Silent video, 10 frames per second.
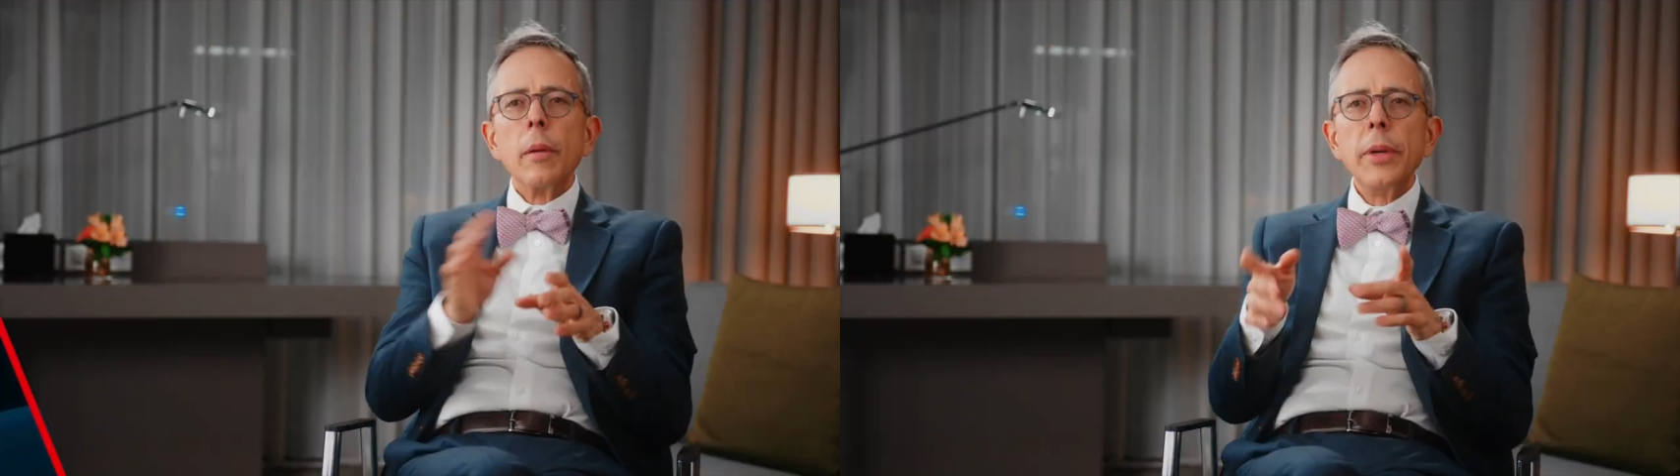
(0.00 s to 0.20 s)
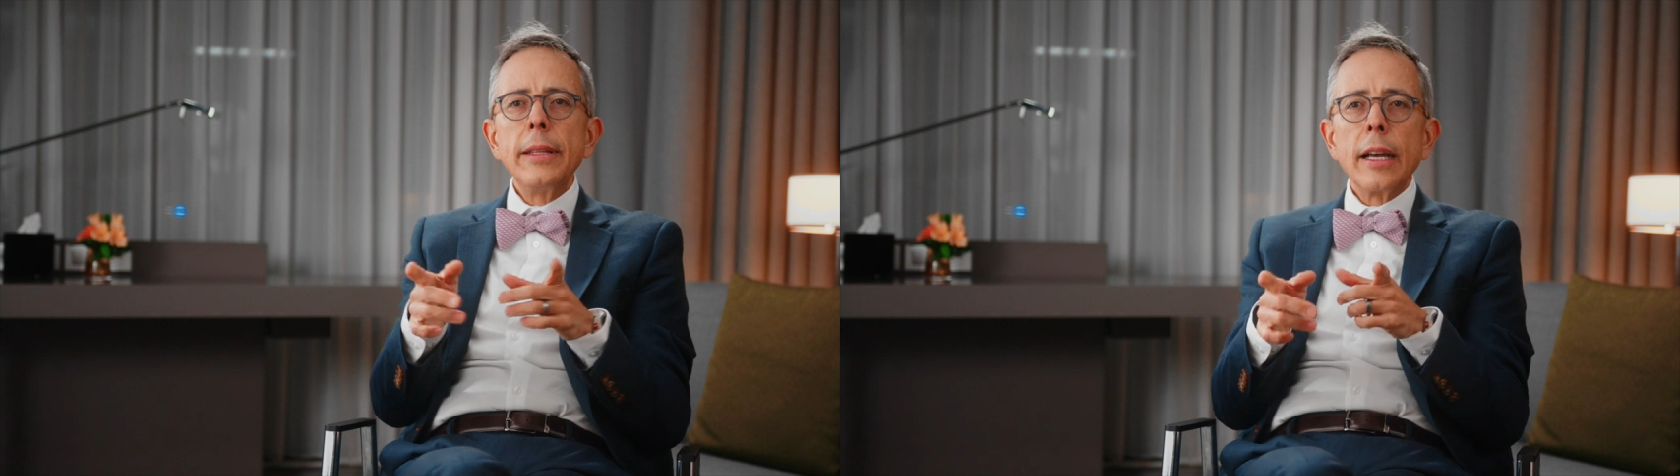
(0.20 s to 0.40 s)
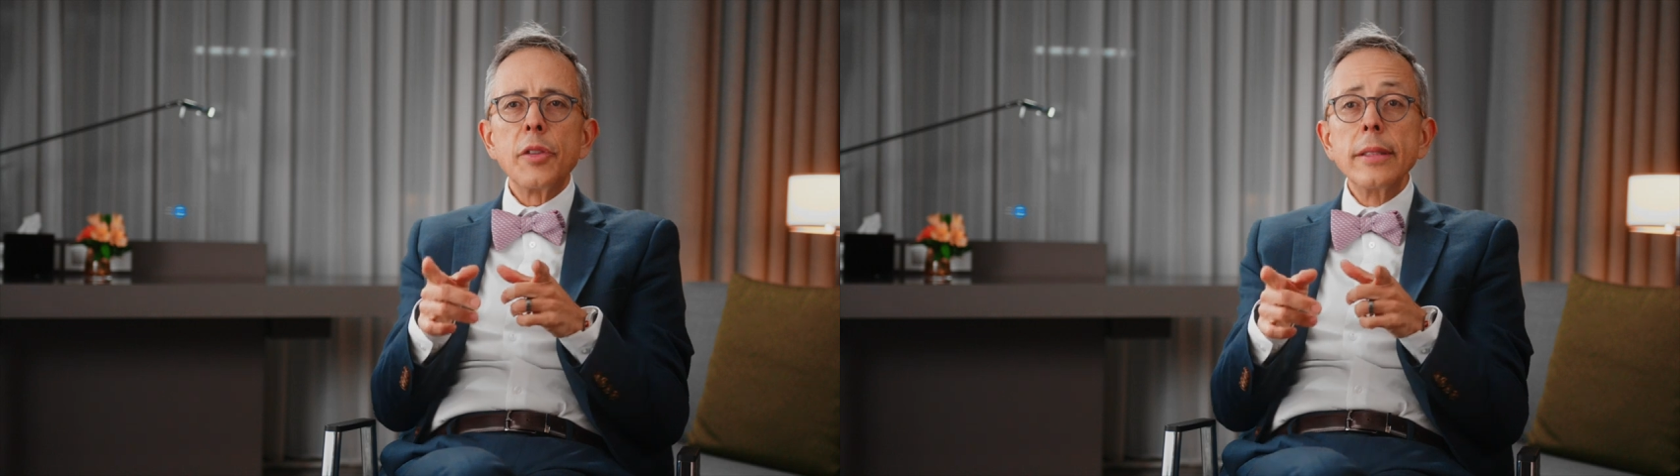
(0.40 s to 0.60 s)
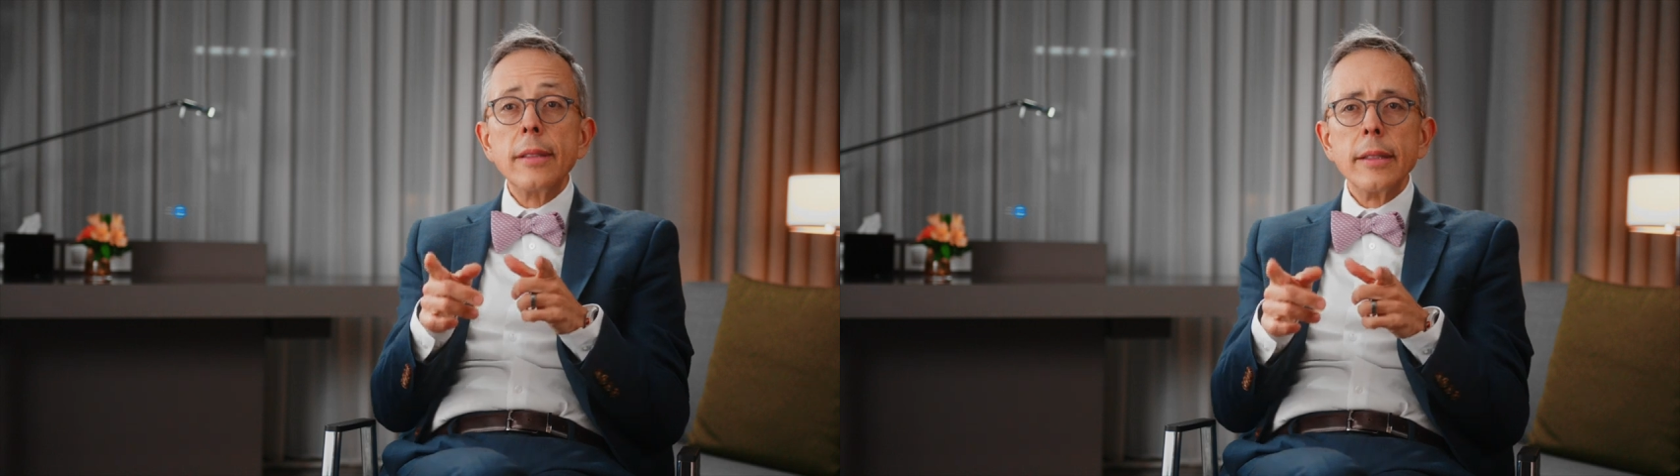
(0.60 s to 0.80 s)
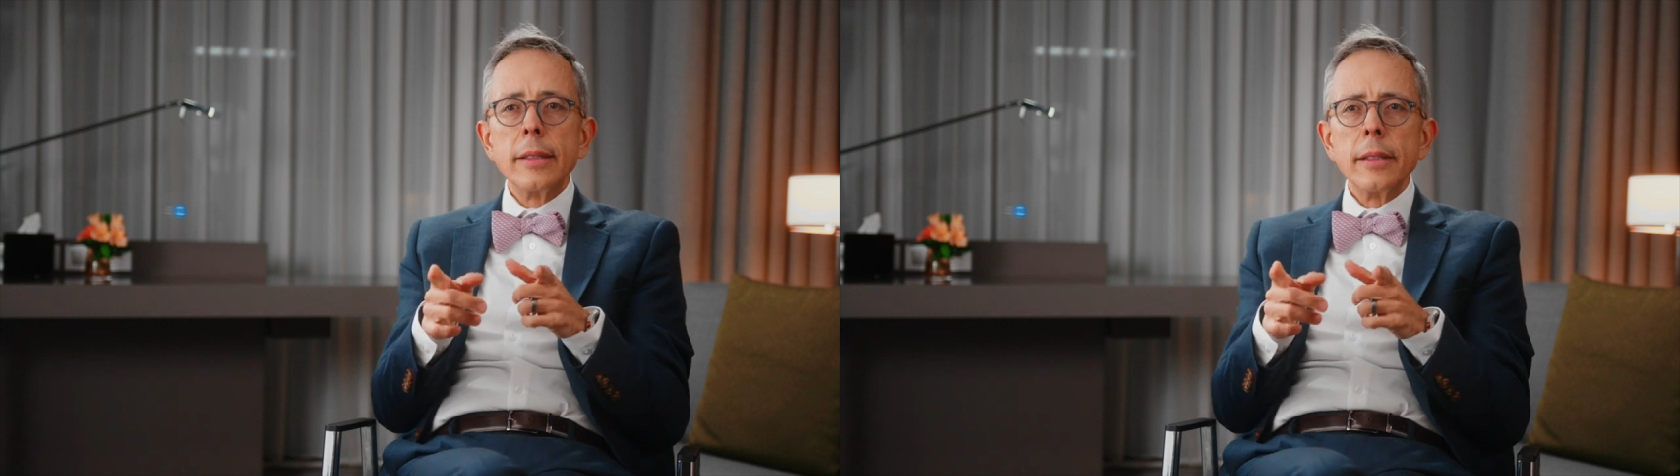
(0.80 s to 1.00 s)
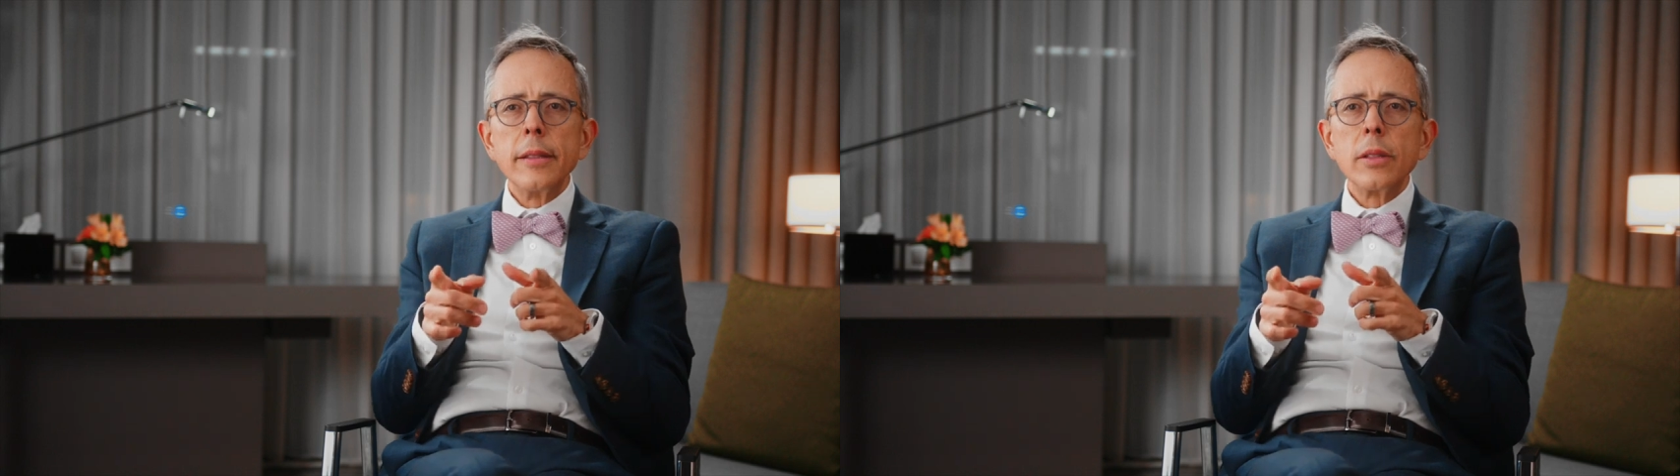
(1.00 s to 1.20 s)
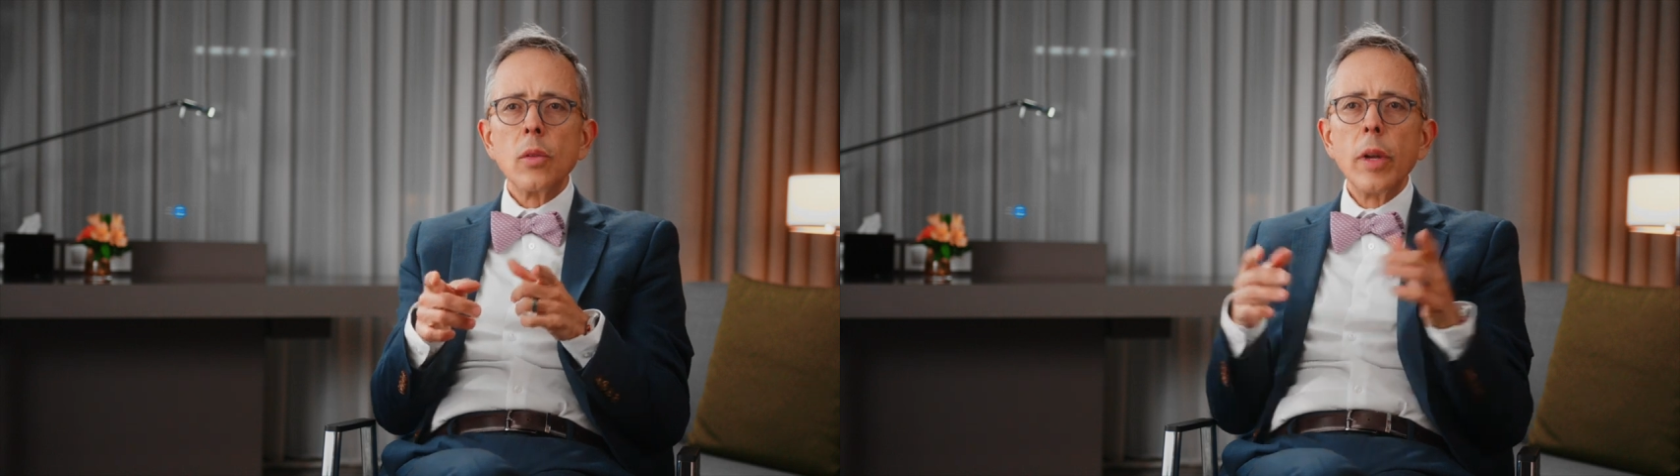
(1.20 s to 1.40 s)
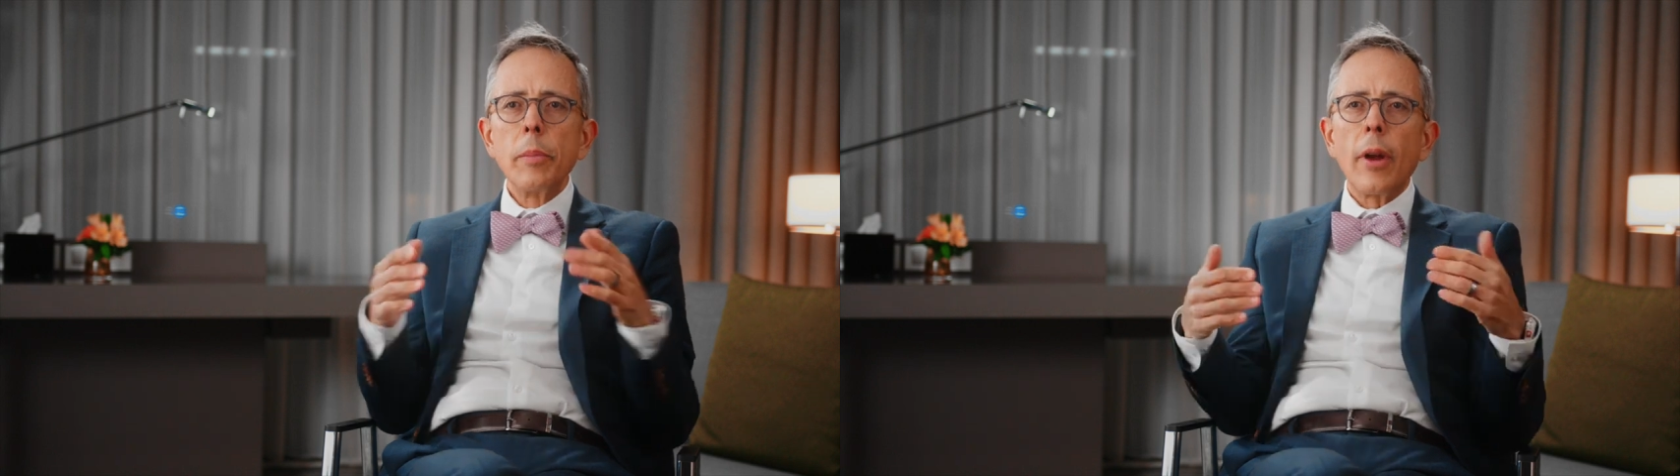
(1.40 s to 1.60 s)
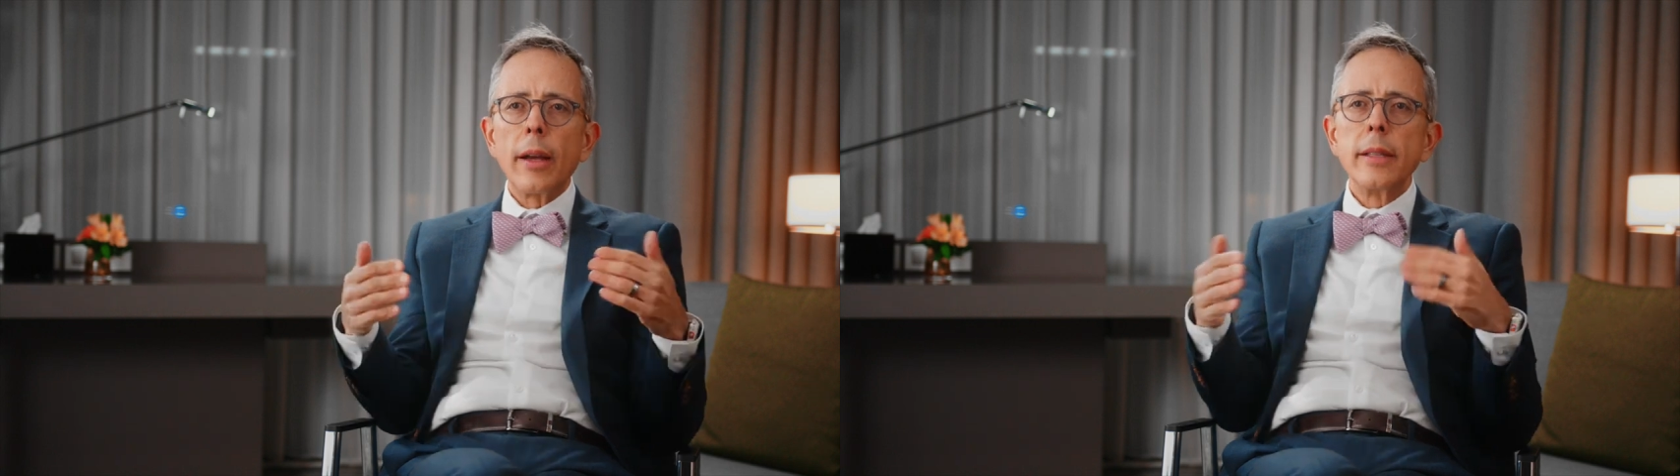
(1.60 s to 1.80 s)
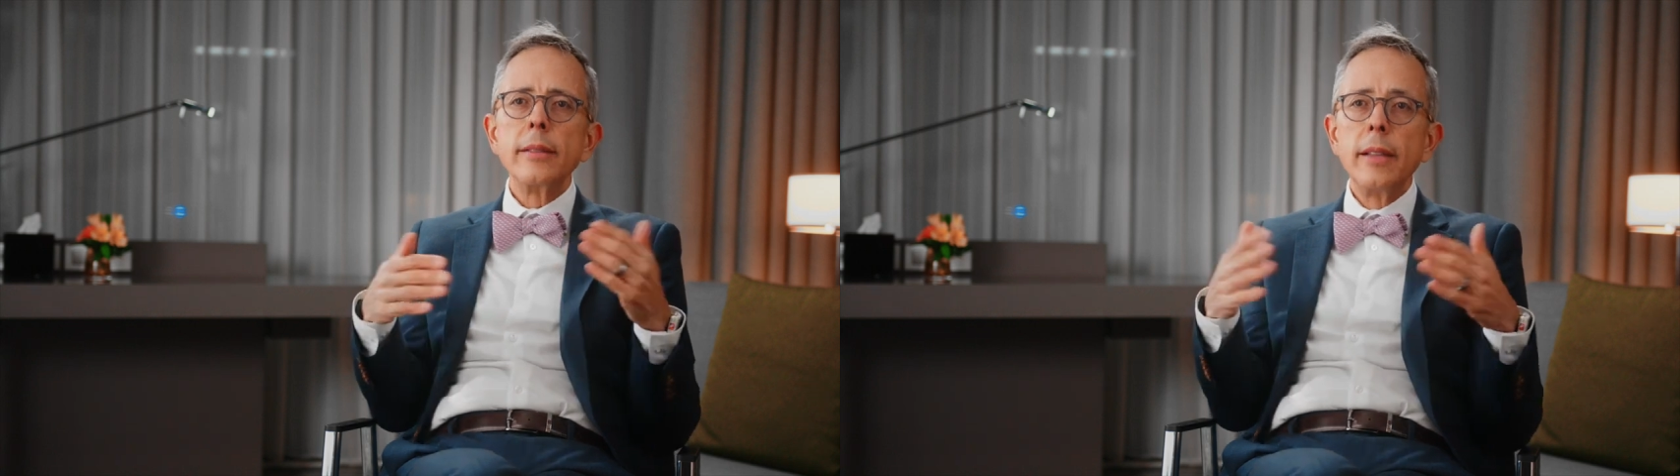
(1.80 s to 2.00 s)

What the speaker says: Pediatric dentists, we practice